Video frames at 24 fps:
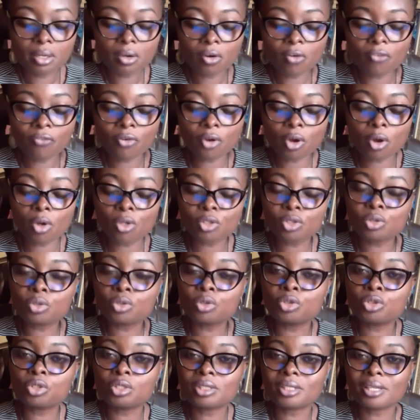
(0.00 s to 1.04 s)
Of course, you
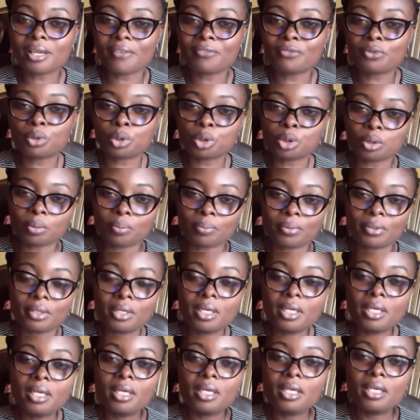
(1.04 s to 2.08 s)
just have to shop.
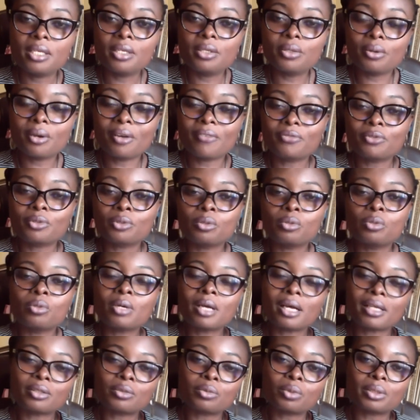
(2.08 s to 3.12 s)
You have to look
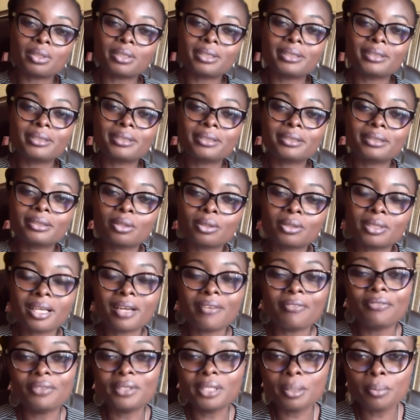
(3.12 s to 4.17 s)
at what is not
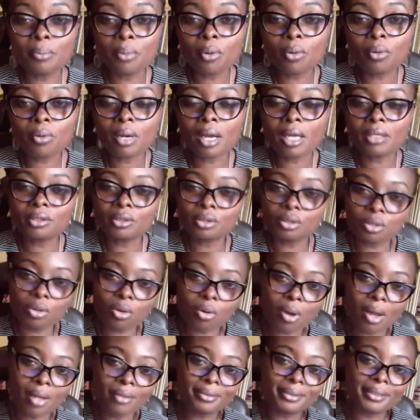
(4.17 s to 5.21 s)
available, and you
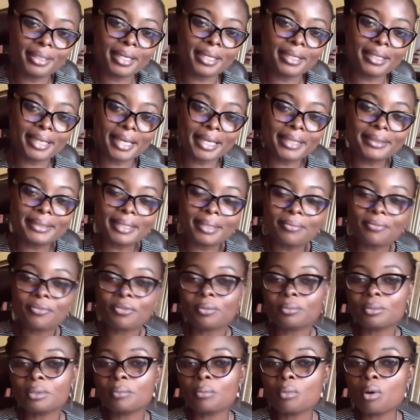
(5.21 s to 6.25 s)
go out there, get them
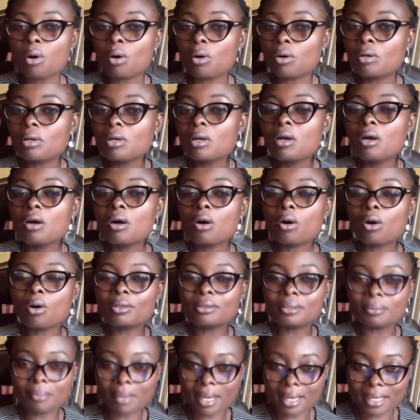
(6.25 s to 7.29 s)
from the mall or
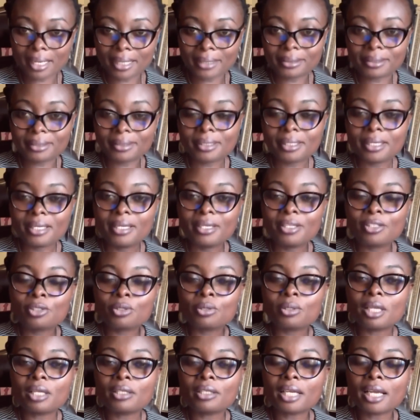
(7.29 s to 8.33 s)
the markets, so
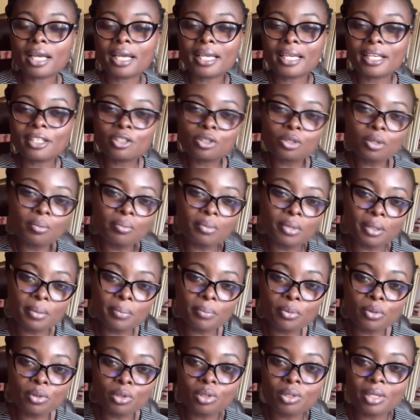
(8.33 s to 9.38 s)
that you can get your meal
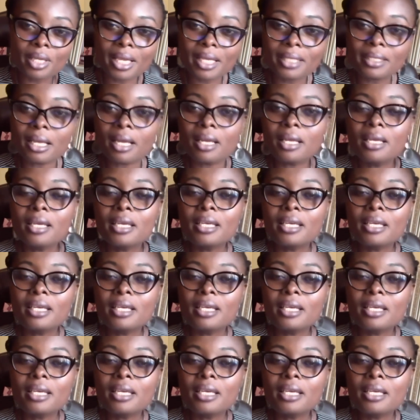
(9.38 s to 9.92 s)
put together.